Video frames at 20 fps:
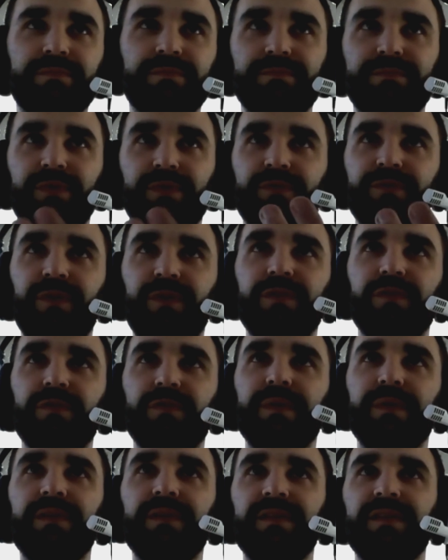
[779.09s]
portfolio,
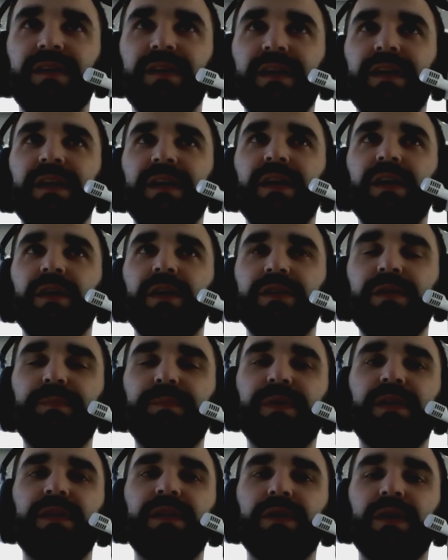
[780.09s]
but
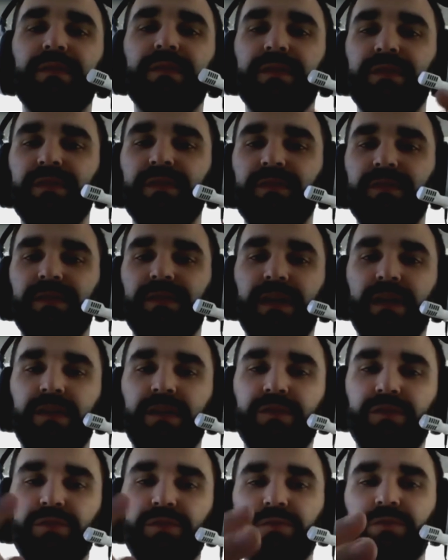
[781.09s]
typically you have a
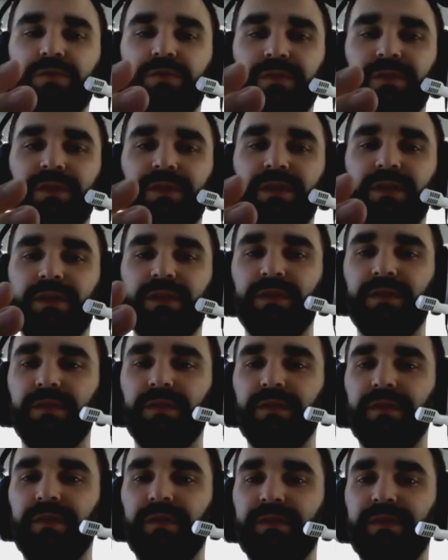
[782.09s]
tool
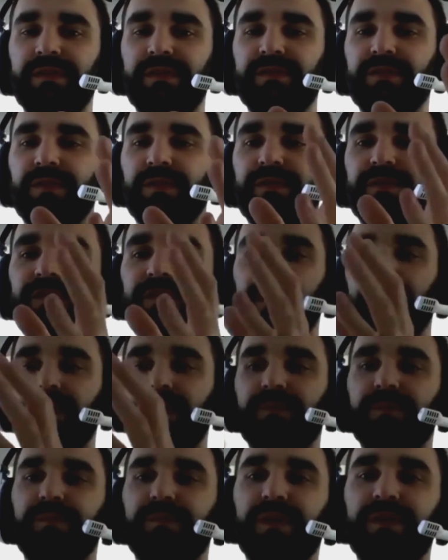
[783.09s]
that solves a
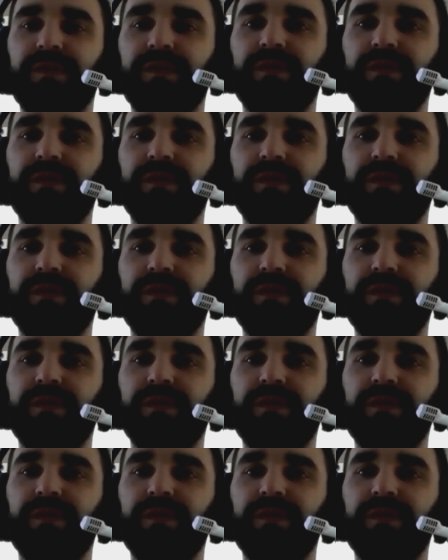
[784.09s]
particular